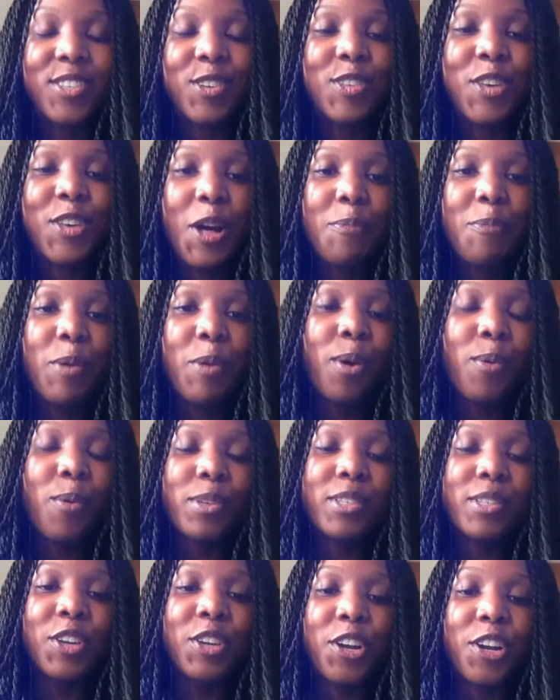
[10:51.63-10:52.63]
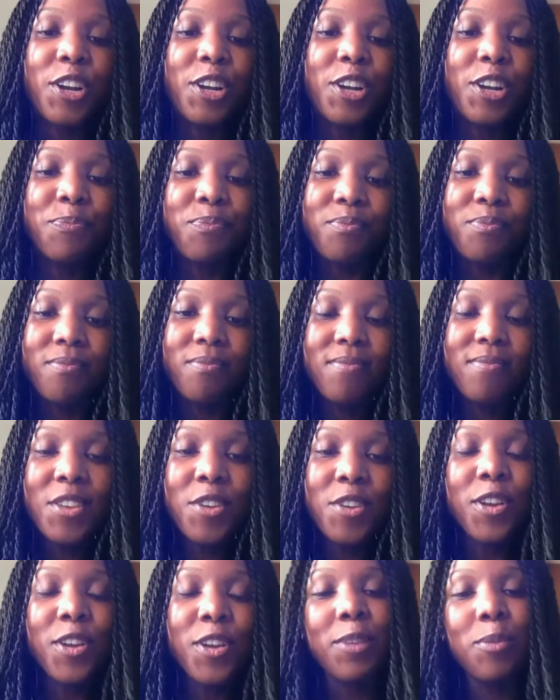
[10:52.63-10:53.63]
tell me, what were your
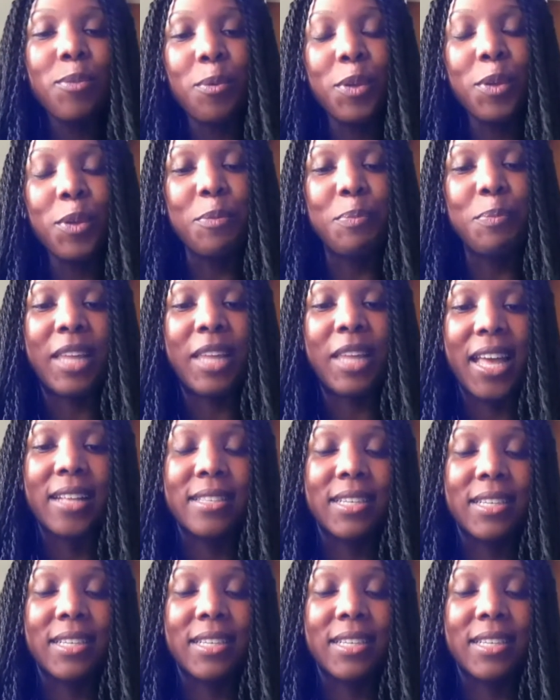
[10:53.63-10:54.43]
plans?